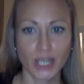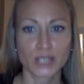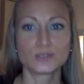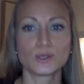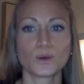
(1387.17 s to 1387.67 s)

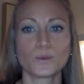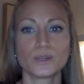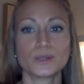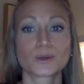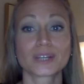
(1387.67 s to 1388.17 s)
So
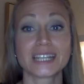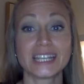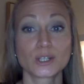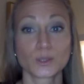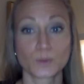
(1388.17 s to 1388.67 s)
when your
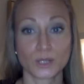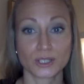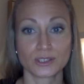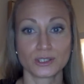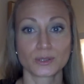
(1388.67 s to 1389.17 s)
inner
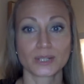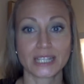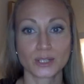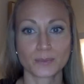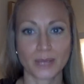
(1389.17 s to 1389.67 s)
world, your
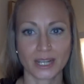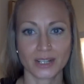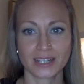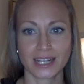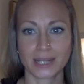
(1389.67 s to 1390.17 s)
inner
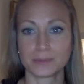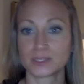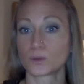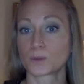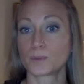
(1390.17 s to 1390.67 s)
paradigm
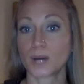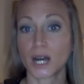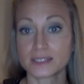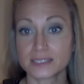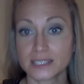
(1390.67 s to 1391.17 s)
is more
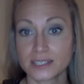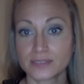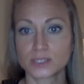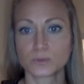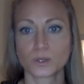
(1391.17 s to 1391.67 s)
positive,
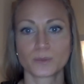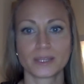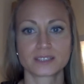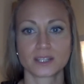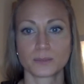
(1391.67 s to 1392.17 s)
it's more
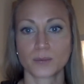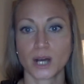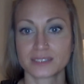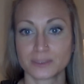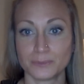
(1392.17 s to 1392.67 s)
based on
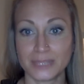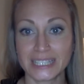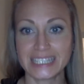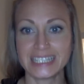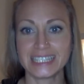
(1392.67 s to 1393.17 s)

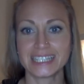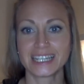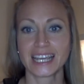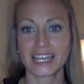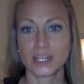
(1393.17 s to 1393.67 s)
possibility
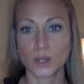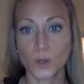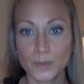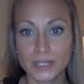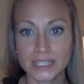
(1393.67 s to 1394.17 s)
and
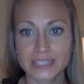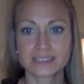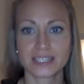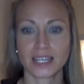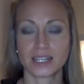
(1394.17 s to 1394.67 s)

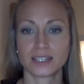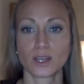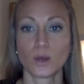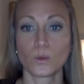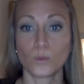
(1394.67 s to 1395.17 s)
openness and
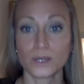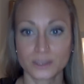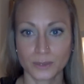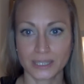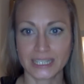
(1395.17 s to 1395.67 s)
what's
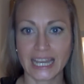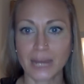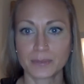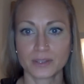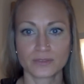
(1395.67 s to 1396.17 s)
going to
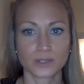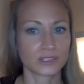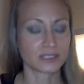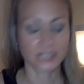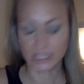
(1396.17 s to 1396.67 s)
happen
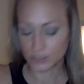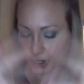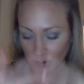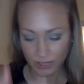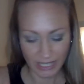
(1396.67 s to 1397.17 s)
versus it's
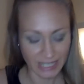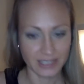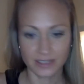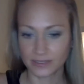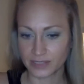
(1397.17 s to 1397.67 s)
all
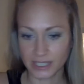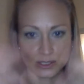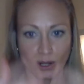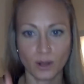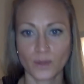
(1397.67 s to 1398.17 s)
negative and it's
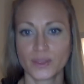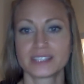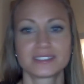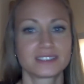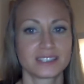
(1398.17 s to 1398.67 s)
all
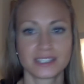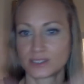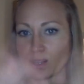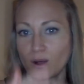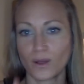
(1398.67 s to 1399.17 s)
this and it's
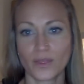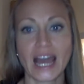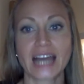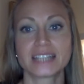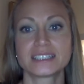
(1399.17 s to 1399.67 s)
all
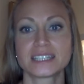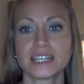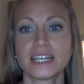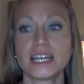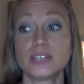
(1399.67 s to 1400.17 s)
that.
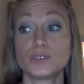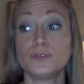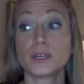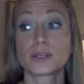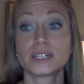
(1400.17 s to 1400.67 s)
It's a
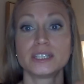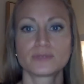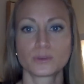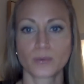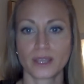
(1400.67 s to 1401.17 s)
very
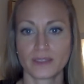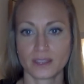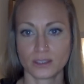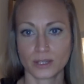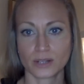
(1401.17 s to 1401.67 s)
different way that
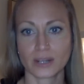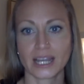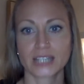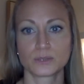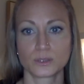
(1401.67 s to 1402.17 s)
you
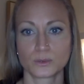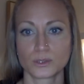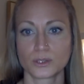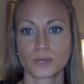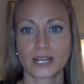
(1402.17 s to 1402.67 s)
interact with the
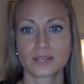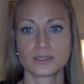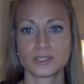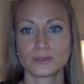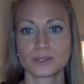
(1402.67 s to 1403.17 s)
world around
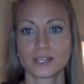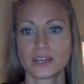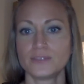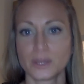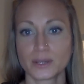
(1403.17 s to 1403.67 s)
you.
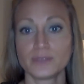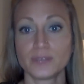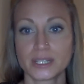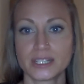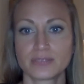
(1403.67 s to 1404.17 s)
Very,
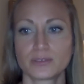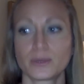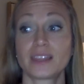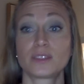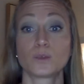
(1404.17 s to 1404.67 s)
very different way
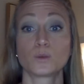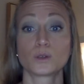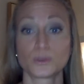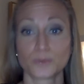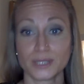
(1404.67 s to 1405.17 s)
that the
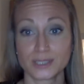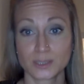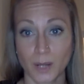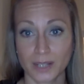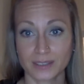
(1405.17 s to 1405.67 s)
world
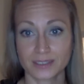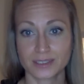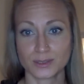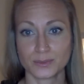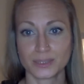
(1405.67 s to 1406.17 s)
responds
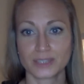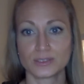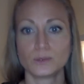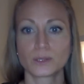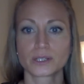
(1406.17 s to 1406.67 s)
to you because
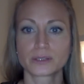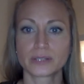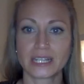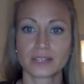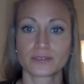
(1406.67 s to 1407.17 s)
you are
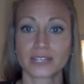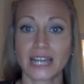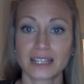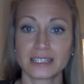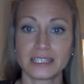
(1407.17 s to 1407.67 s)
creating
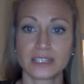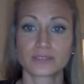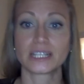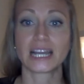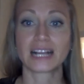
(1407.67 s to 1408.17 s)
reality and
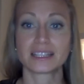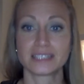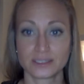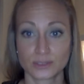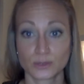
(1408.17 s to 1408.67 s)

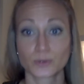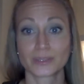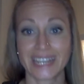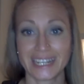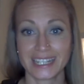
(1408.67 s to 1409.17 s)
reality is
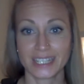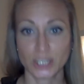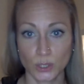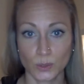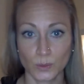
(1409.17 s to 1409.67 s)
creating
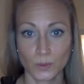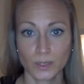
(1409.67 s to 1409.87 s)
you.